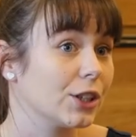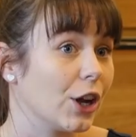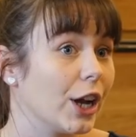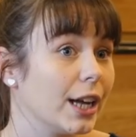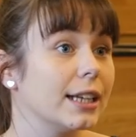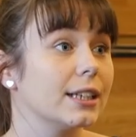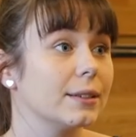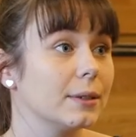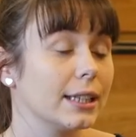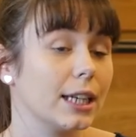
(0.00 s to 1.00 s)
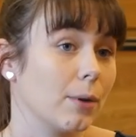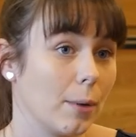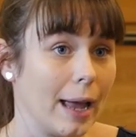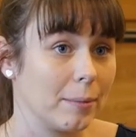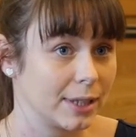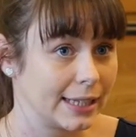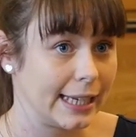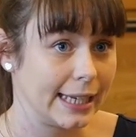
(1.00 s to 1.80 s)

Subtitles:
so a clinic where we're able to see